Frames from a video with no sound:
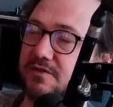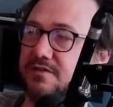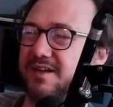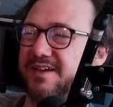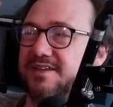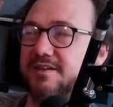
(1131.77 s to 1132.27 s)

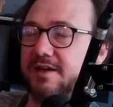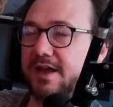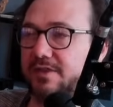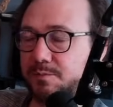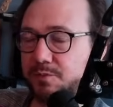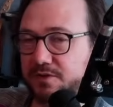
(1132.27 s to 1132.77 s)
Like, can the
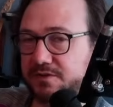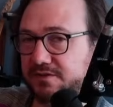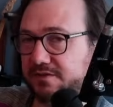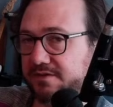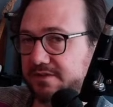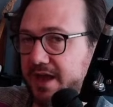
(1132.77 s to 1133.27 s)
poison
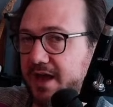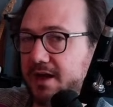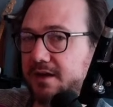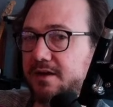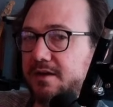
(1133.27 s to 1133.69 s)
stack?